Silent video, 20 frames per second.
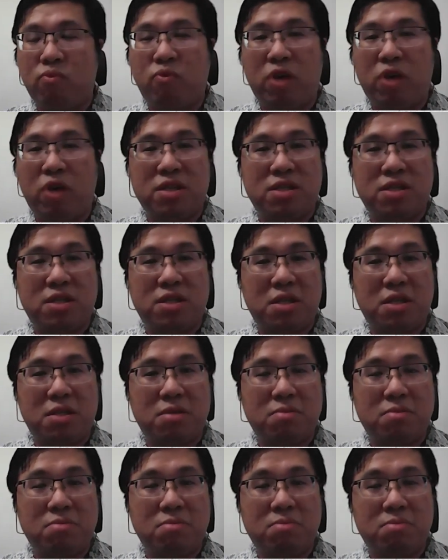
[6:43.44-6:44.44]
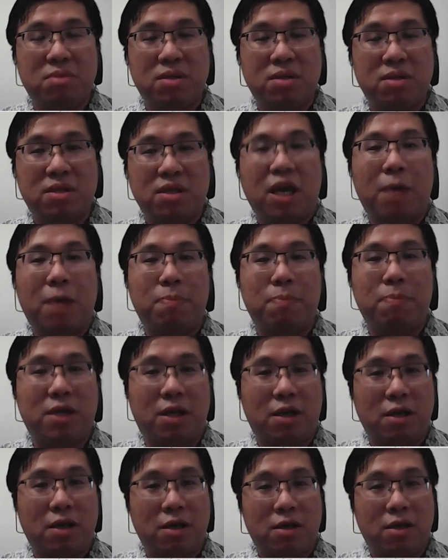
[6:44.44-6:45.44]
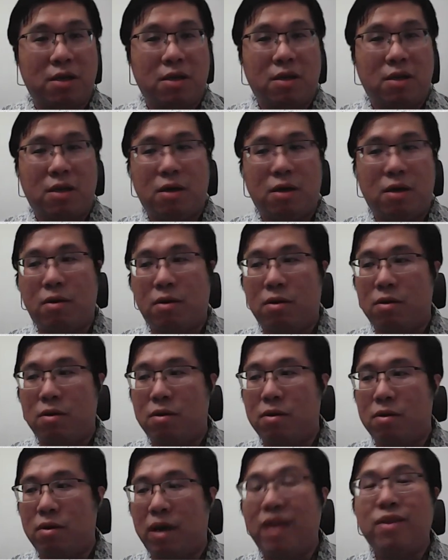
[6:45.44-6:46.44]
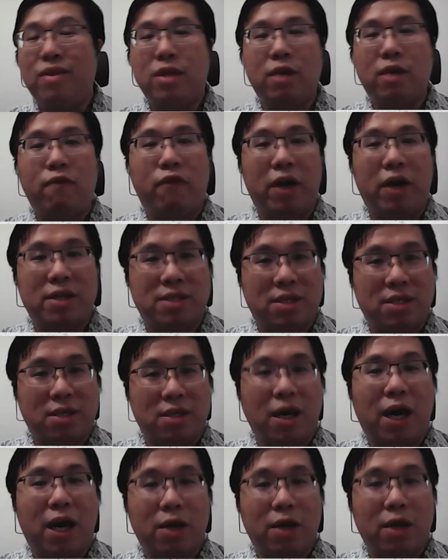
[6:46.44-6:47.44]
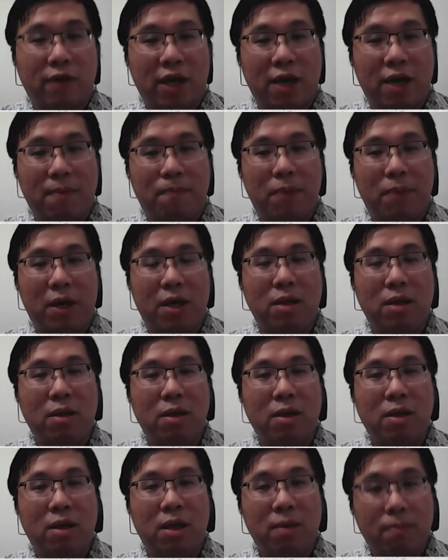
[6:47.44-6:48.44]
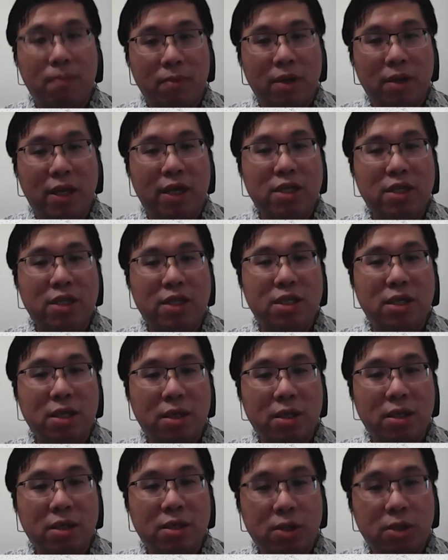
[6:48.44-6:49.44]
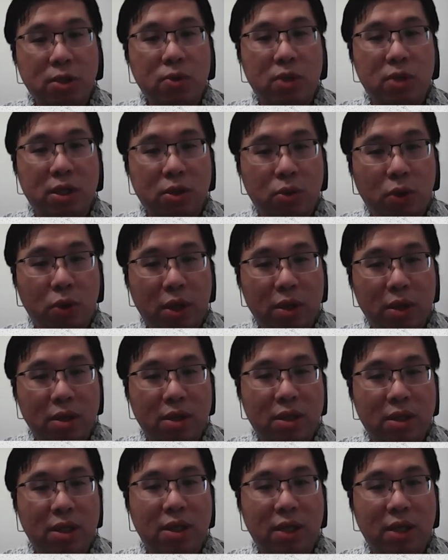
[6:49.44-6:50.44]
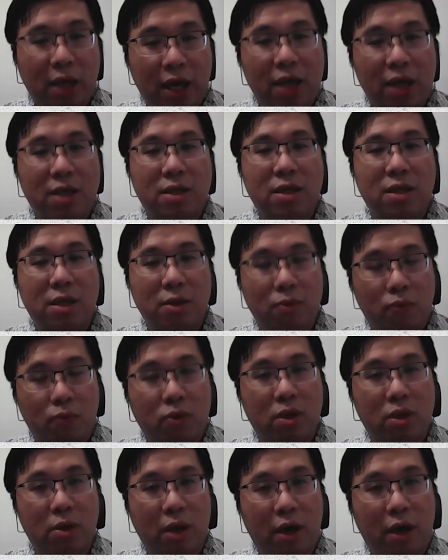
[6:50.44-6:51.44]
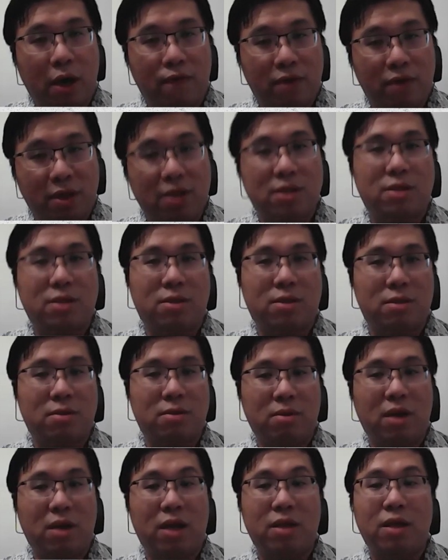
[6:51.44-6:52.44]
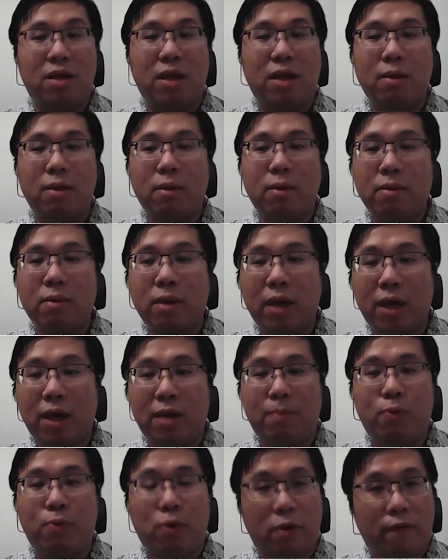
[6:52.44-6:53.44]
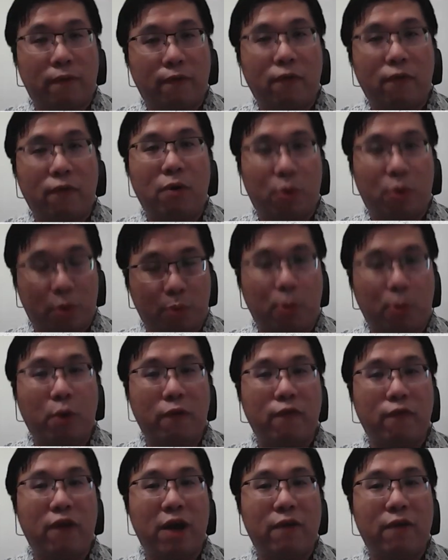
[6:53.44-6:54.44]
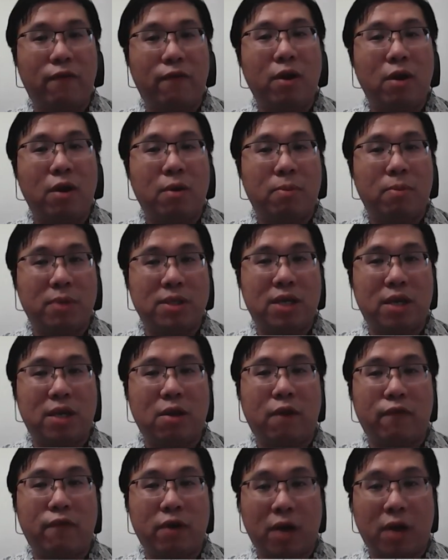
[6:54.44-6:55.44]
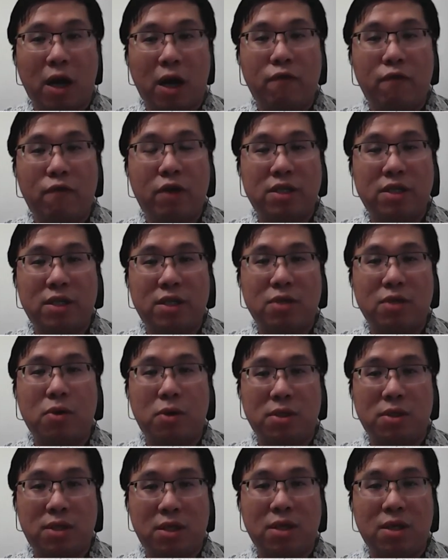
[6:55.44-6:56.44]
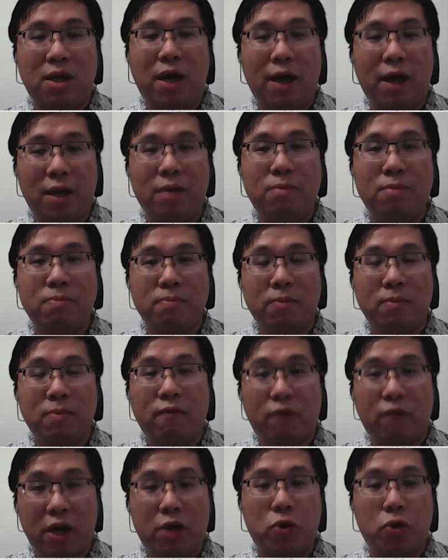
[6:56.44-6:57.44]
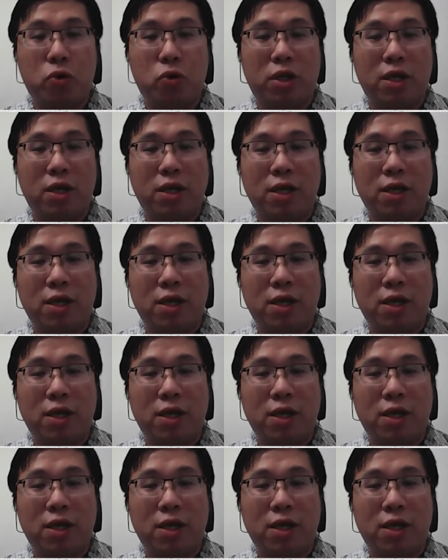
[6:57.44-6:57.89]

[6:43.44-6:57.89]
vaccine skeptic or anti-vaxxer kind of campaign. In Malaysia, still in 2018, we have this 98.4.5% of the coverage is considered very good.